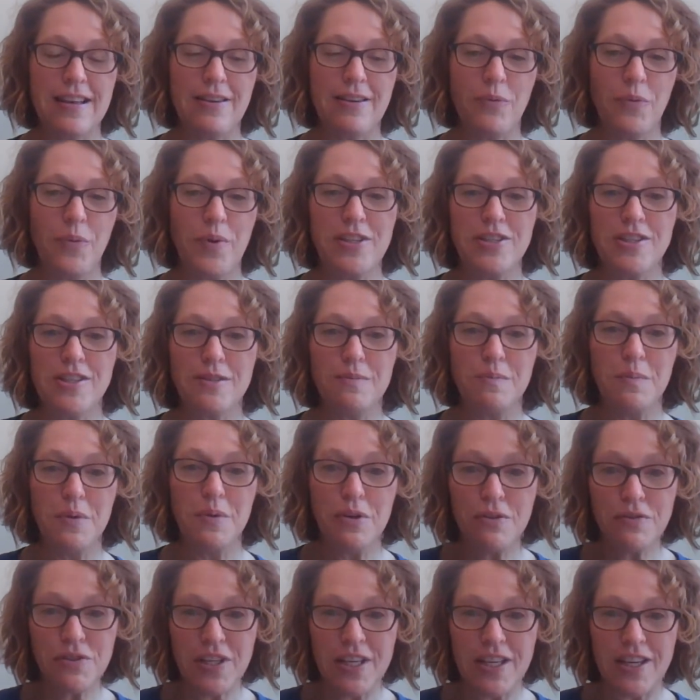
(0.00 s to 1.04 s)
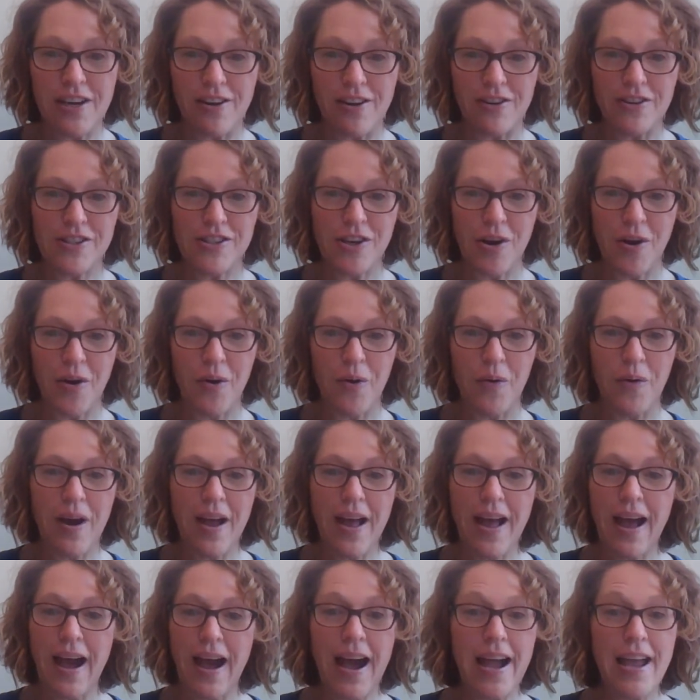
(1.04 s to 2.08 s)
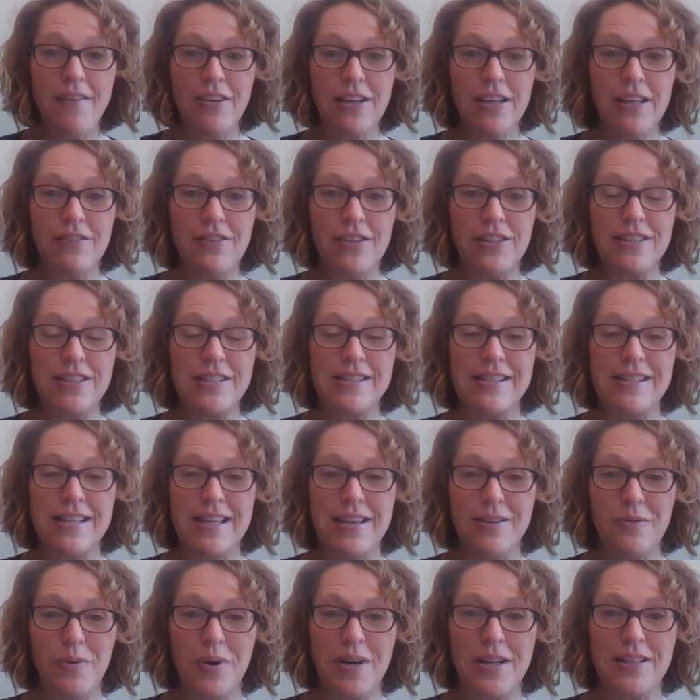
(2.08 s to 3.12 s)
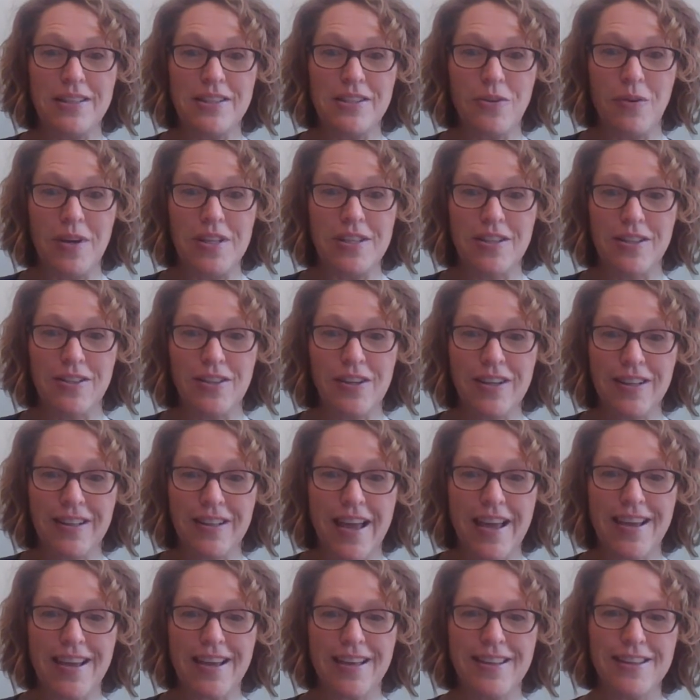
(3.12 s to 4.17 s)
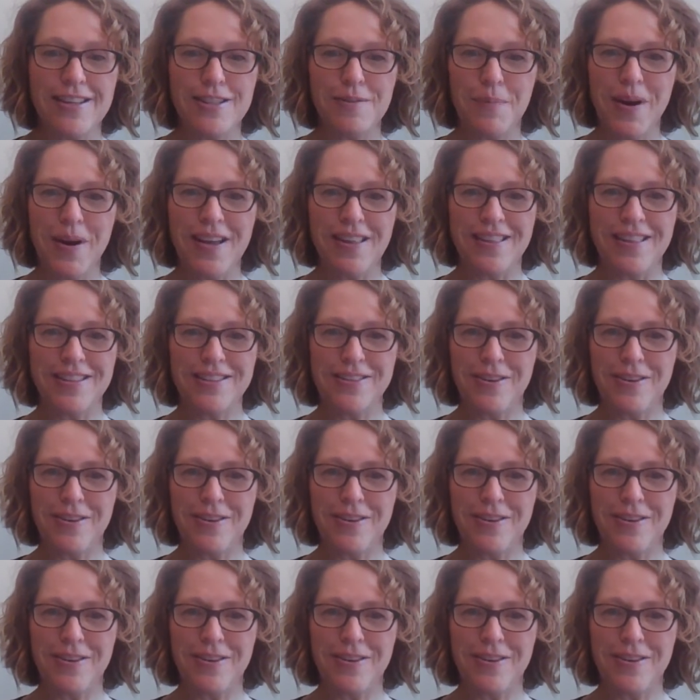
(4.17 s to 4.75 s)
we just moved here, so I haven't even seen what it's going to look like in the spring.